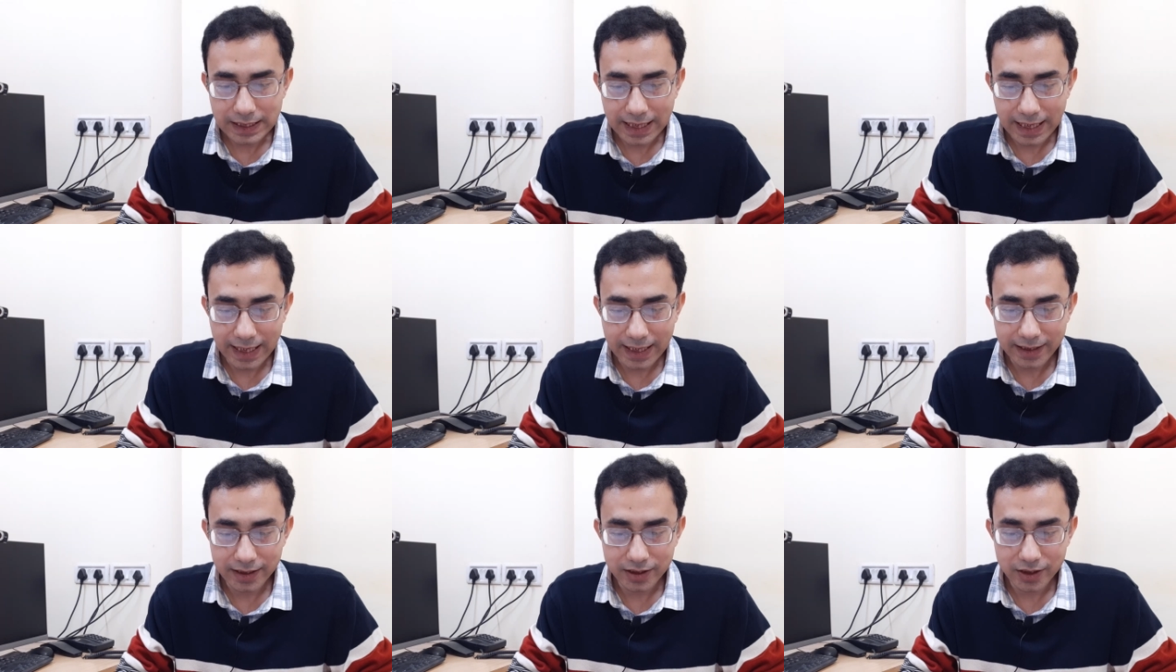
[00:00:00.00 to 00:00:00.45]

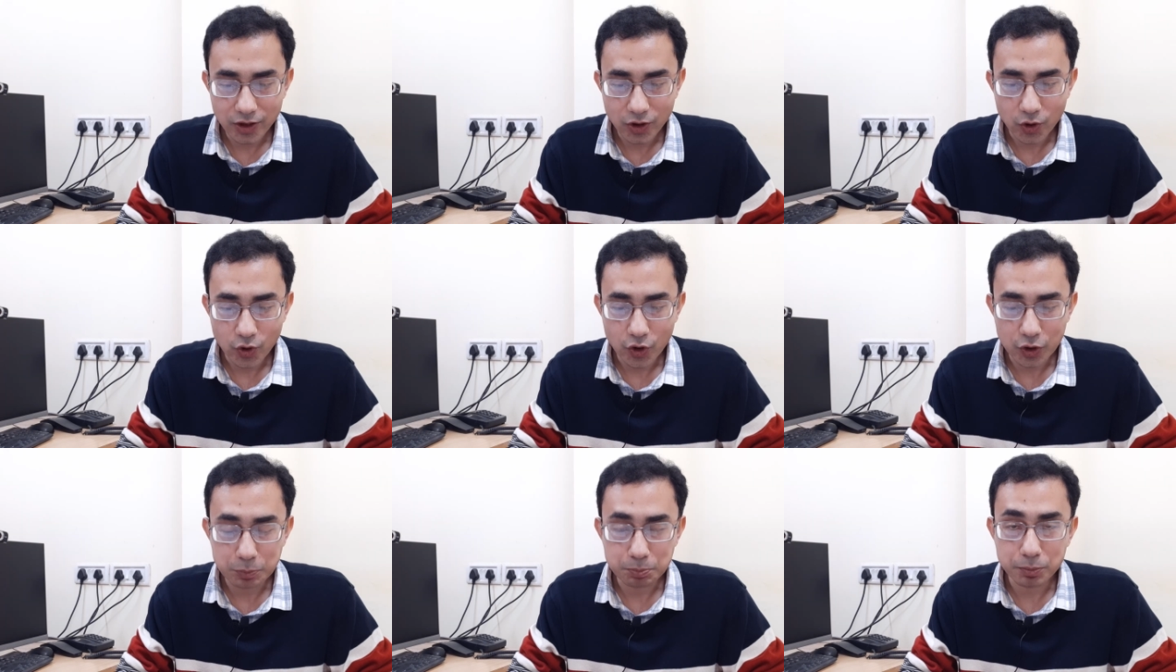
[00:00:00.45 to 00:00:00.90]
and
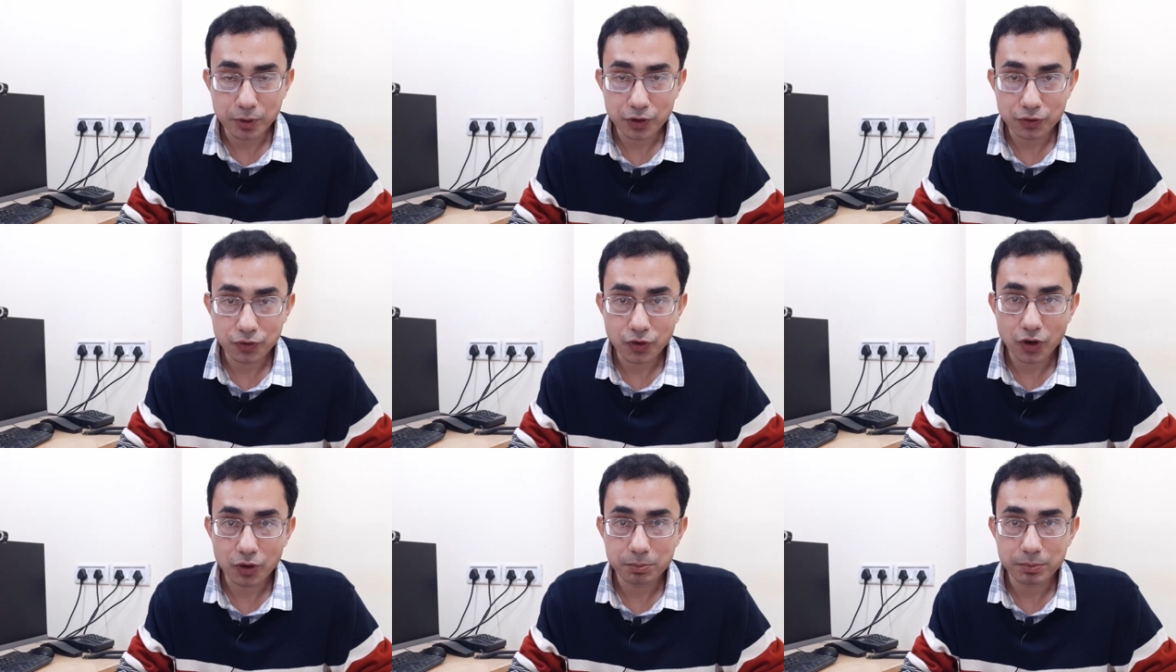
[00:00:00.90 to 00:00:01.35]
on
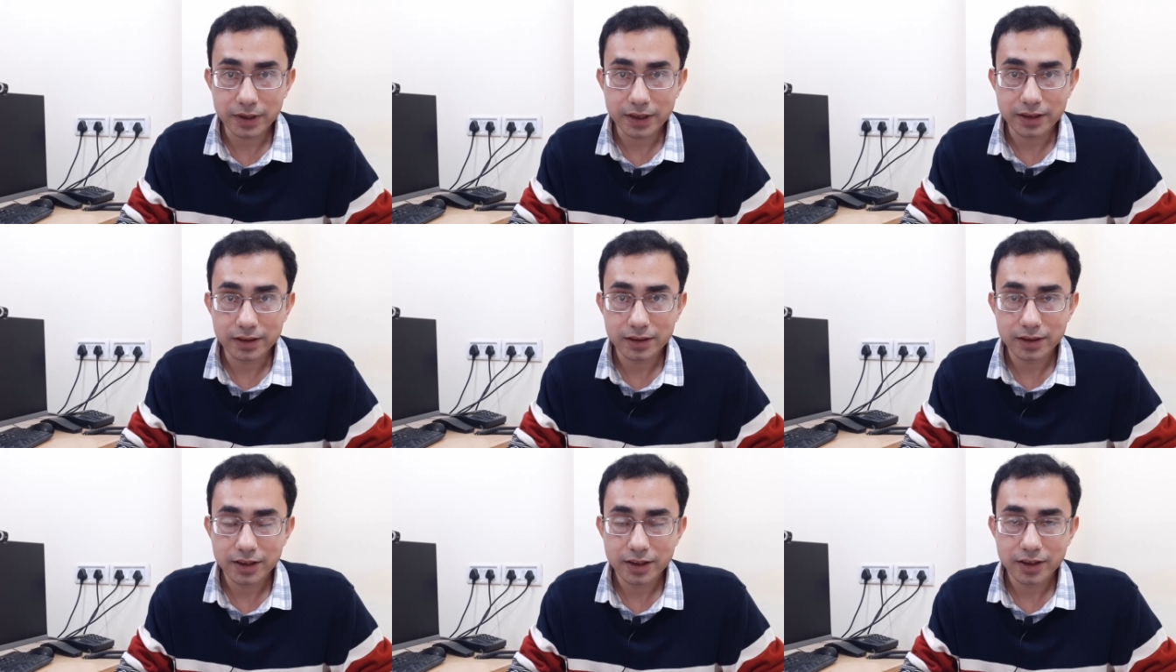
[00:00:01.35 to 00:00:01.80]

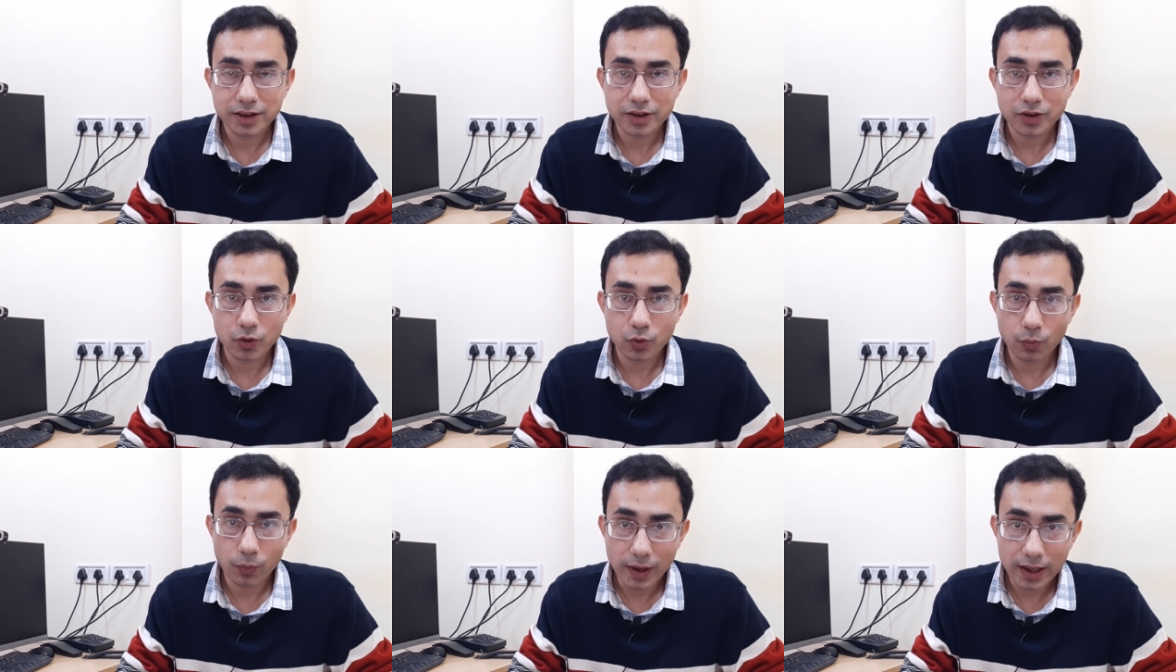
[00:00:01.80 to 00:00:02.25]
performing
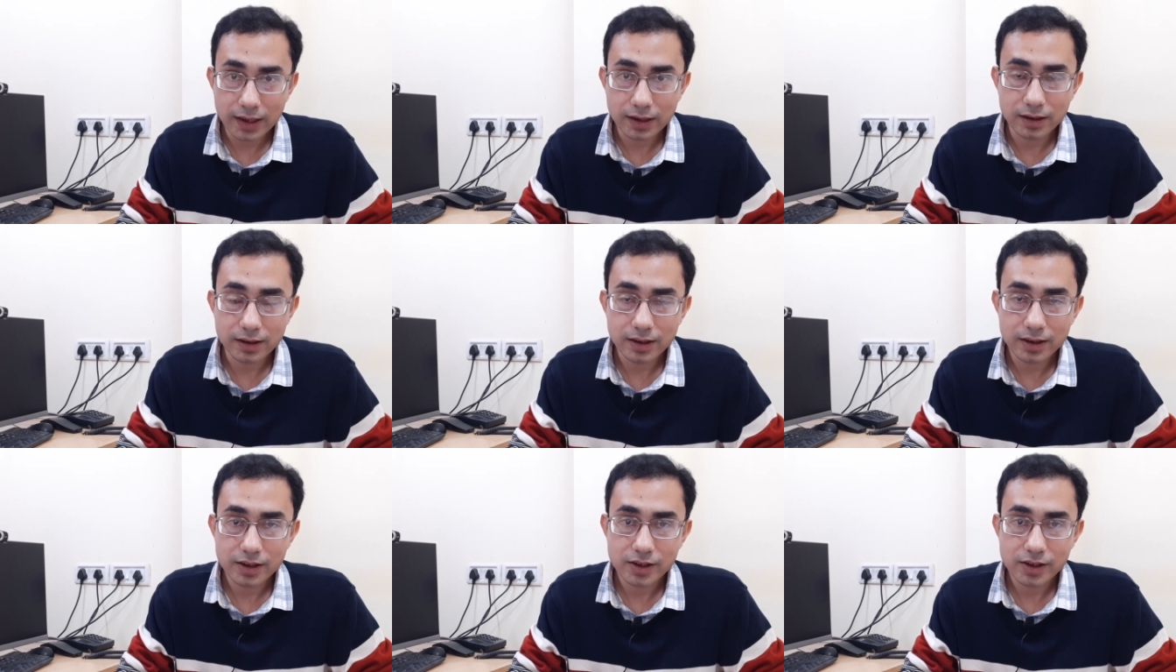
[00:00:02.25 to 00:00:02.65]
well,